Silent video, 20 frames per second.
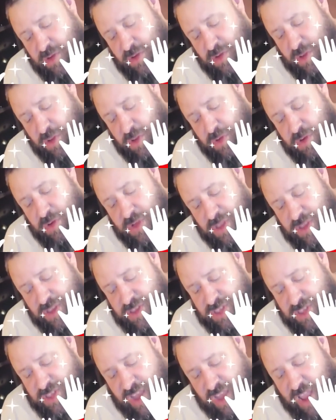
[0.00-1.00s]
oldest
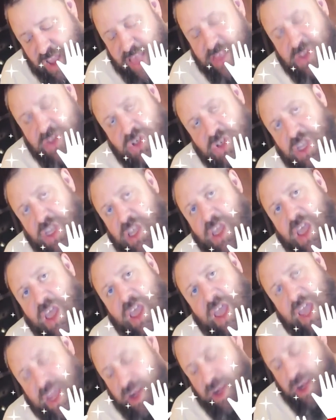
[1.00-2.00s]
daughter, Chelsea
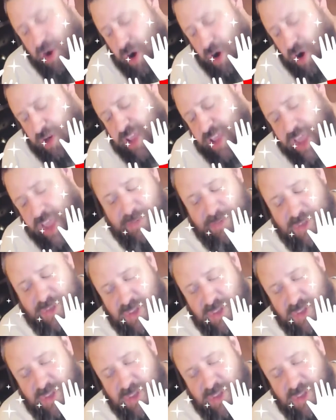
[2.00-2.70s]
Desiree Pratt,